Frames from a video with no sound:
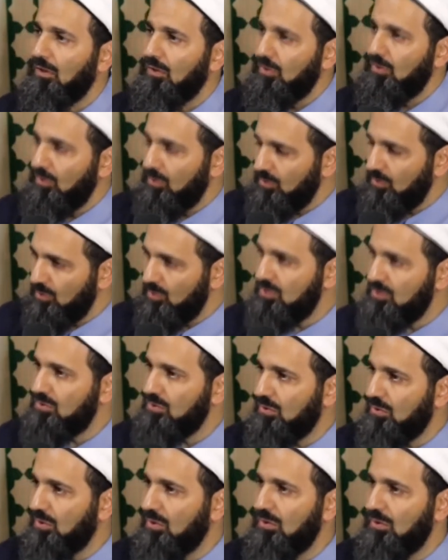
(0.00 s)
You use
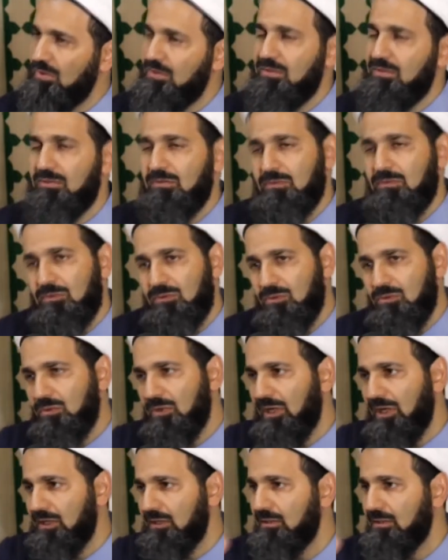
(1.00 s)
your horse to
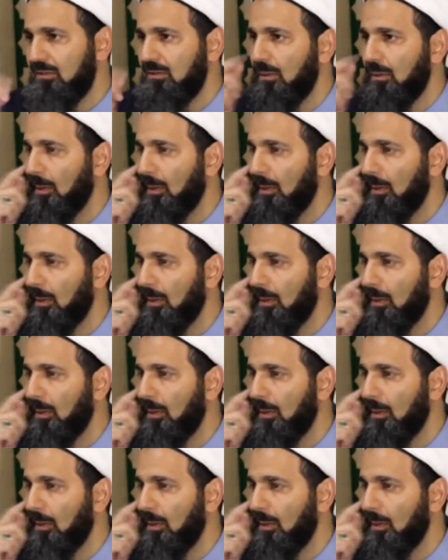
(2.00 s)
ride.